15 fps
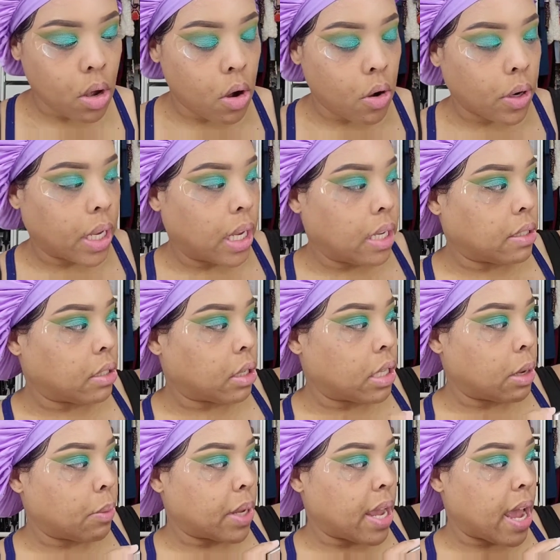Okay, so
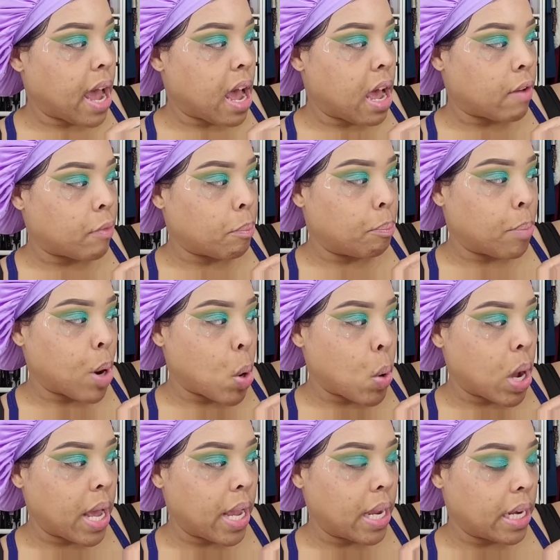then we have
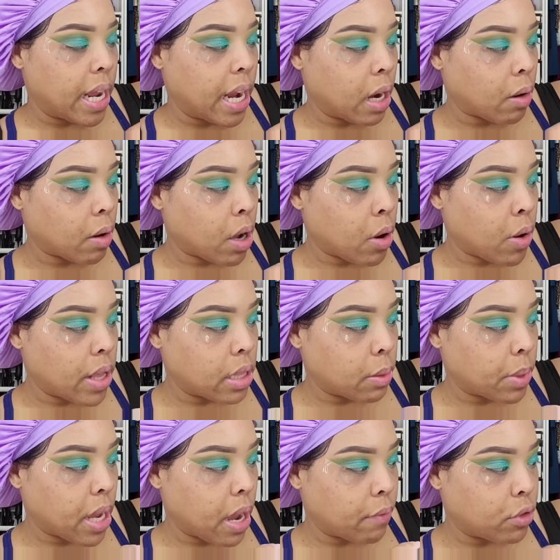Boa and Arrow, and then
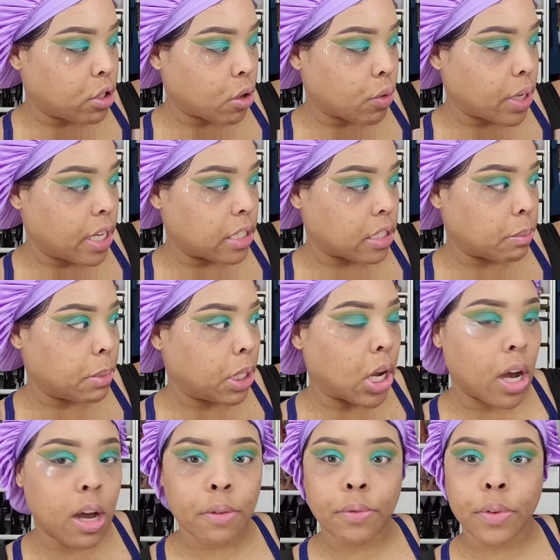we have Don't Hiss Me
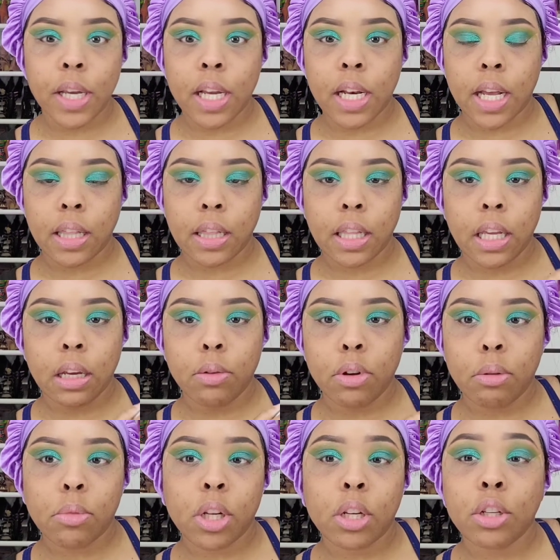Off. And I think what
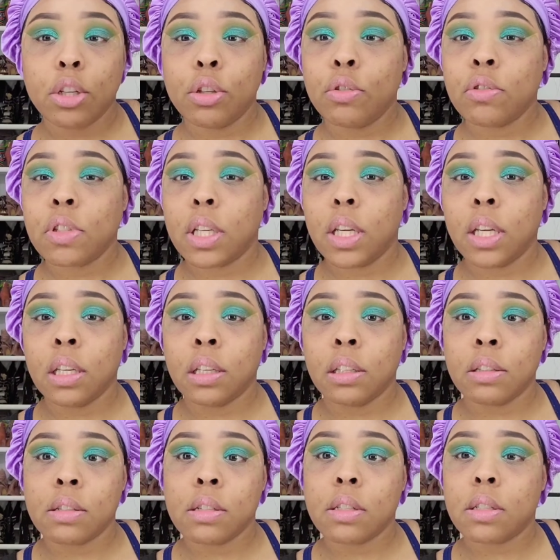I'm gonna use
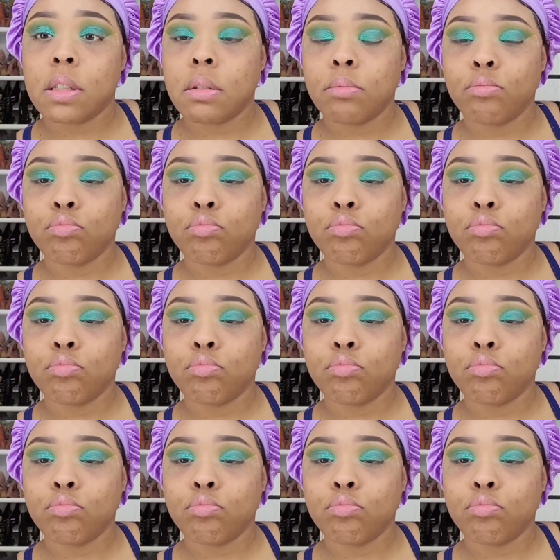is,